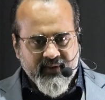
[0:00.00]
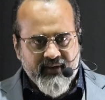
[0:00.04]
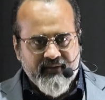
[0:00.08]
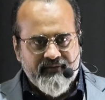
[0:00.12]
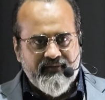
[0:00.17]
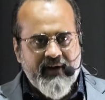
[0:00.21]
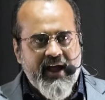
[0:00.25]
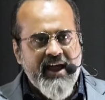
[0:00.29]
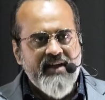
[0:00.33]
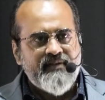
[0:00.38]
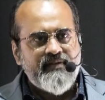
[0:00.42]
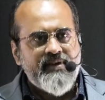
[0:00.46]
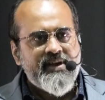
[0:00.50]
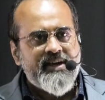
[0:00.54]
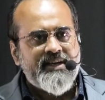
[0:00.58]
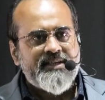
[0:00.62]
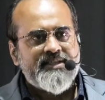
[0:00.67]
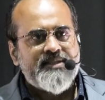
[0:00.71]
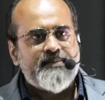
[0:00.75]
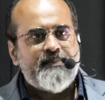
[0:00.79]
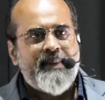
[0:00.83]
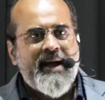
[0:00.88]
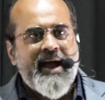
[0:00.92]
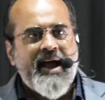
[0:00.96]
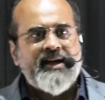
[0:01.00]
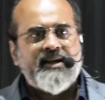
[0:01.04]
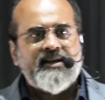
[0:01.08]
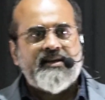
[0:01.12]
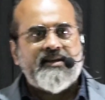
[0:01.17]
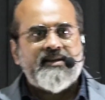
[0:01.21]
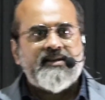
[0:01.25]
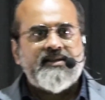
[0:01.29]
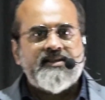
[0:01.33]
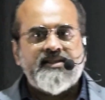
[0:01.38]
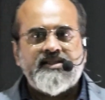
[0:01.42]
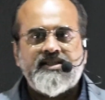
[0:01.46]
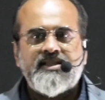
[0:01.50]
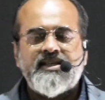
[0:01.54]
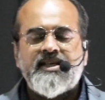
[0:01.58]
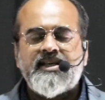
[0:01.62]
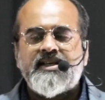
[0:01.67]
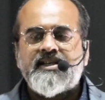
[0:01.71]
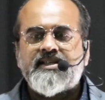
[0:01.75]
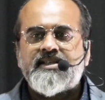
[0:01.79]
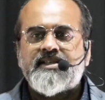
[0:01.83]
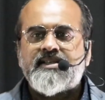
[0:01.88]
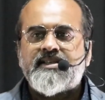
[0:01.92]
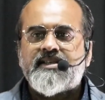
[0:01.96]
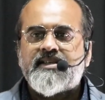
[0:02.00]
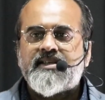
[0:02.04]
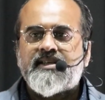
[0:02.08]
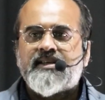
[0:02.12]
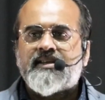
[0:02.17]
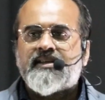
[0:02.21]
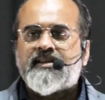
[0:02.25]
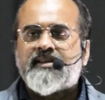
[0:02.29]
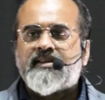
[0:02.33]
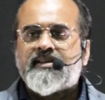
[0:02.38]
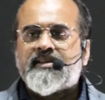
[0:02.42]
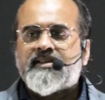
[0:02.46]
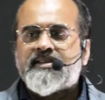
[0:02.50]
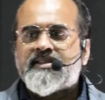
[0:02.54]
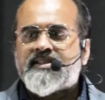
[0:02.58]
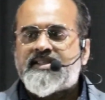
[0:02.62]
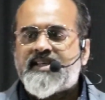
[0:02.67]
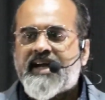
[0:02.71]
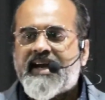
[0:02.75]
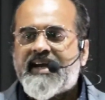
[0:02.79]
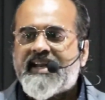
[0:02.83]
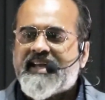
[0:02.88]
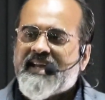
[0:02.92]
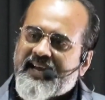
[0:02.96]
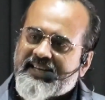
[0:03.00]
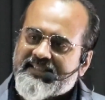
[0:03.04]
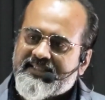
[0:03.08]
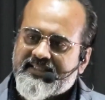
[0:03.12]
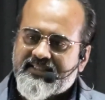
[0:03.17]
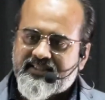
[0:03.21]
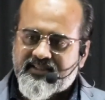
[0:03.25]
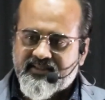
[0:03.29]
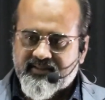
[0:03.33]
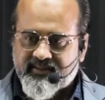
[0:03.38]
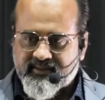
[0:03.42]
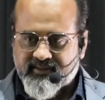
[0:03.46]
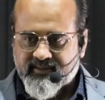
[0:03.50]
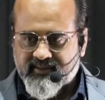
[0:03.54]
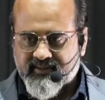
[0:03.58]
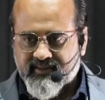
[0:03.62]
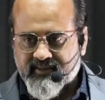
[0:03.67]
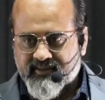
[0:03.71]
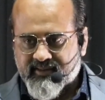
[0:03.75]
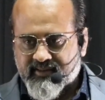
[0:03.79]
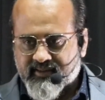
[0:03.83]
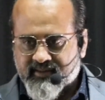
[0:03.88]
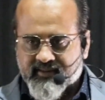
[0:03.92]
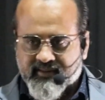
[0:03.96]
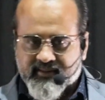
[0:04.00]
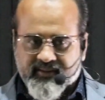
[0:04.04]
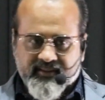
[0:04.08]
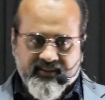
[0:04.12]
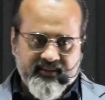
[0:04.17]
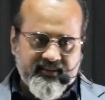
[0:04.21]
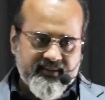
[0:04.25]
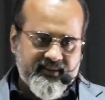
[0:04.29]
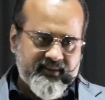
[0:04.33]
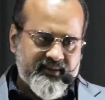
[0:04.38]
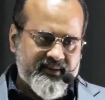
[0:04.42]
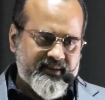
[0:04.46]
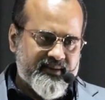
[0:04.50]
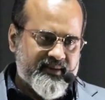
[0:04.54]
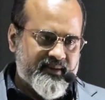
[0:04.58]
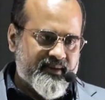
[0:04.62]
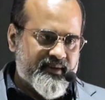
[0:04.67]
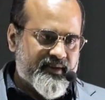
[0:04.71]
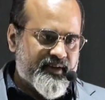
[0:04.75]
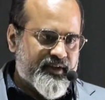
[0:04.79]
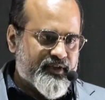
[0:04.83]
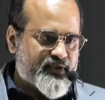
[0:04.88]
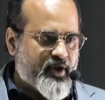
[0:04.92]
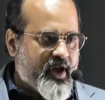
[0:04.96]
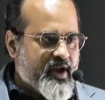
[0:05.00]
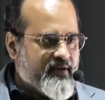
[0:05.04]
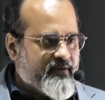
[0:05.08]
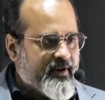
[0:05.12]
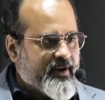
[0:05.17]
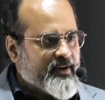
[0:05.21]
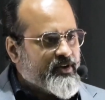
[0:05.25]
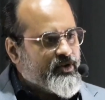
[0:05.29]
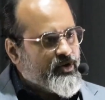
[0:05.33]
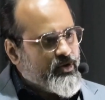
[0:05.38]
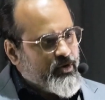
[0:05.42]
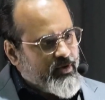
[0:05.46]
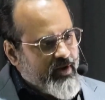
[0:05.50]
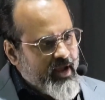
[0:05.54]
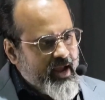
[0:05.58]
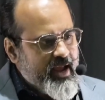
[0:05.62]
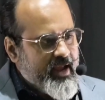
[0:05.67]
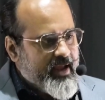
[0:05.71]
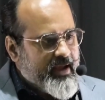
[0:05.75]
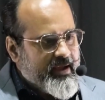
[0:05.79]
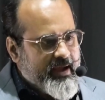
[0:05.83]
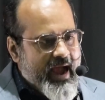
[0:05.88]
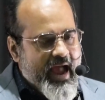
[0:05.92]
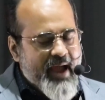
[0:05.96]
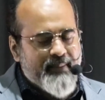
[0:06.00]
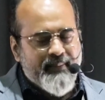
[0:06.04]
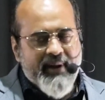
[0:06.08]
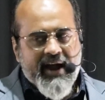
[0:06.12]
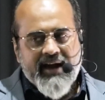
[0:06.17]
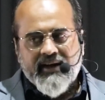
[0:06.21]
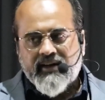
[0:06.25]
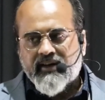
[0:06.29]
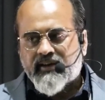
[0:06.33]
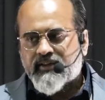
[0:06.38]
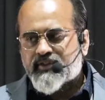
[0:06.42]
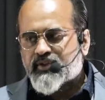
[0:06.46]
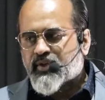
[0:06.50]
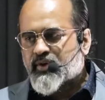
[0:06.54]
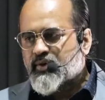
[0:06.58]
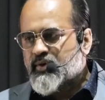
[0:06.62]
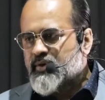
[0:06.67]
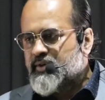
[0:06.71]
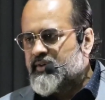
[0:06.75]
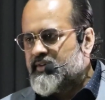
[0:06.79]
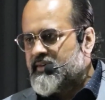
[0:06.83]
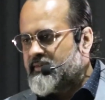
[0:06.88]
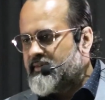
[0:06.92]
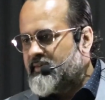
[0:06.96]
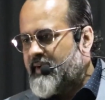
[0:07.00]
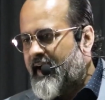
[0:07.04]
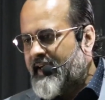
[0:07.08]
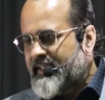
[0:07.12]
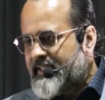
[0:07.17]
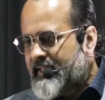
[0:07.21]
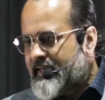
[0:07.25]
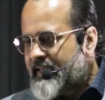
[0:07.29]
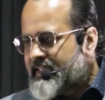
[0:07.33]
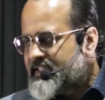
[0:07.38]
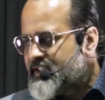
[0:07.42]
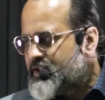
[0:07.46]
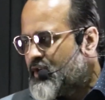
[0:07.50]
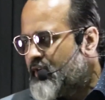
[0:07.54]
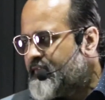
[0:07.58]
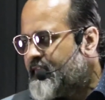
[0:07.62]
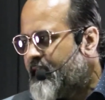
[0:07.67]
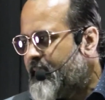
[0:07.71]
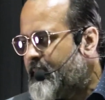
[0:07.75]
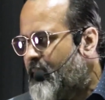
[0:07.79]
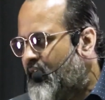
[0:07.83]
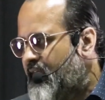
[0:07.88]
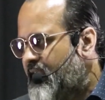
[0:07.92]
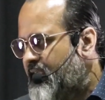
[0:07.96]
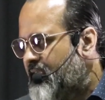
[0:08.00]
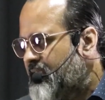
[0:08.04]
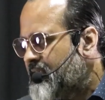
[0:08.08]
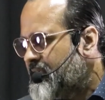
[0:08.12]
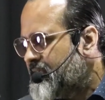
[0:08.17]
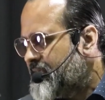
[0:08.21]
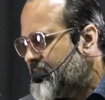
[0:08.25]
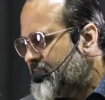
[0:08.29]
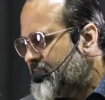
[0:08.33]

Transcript: 5 years back, she said yes. So even today, I'm at her throat and the rest of her body.